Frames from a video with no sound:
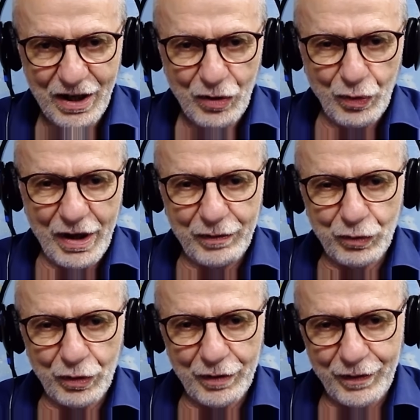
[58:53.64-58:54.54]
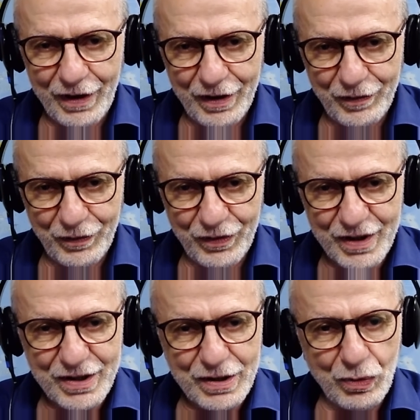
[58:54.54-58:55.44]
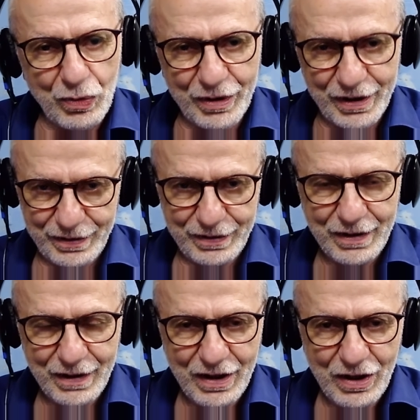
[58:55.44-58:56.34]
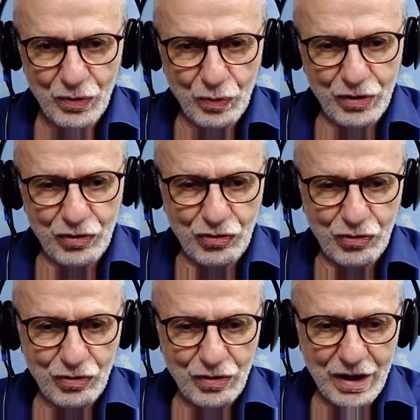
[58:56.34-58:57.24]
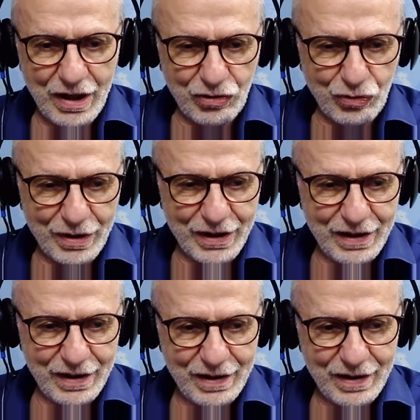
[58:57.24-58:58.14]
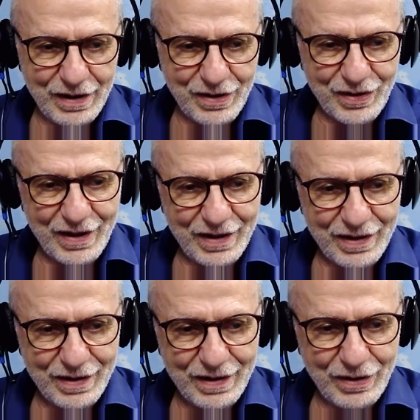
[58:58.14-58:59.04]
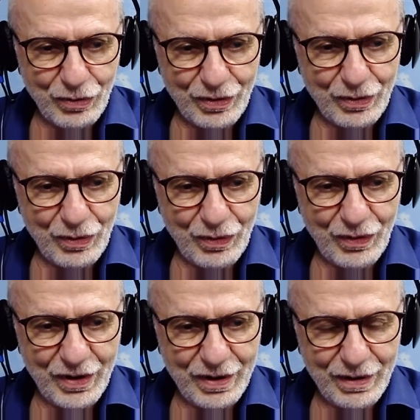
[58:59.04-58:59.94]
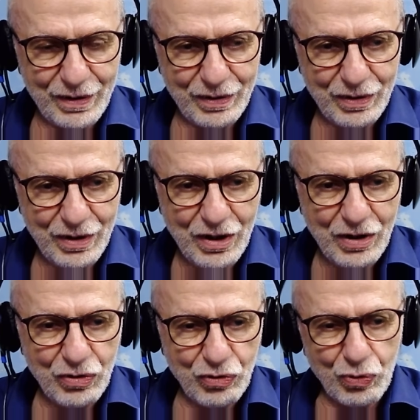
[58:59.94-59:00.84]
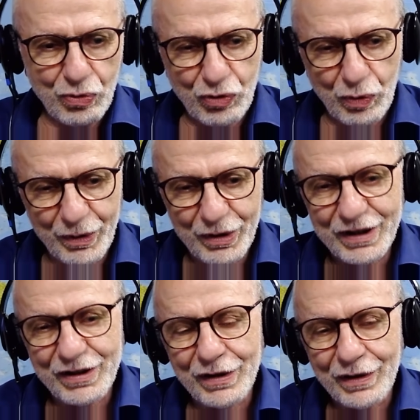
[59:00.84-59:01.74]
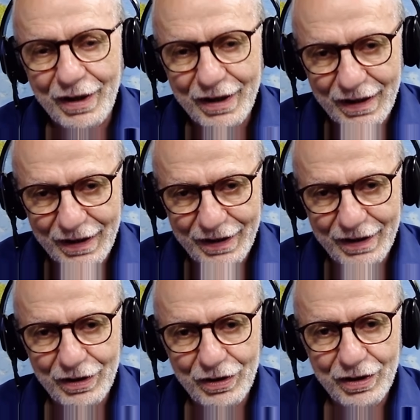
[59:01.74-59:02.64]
We have to revive the slogan which actually Israel or the Jewish community rightly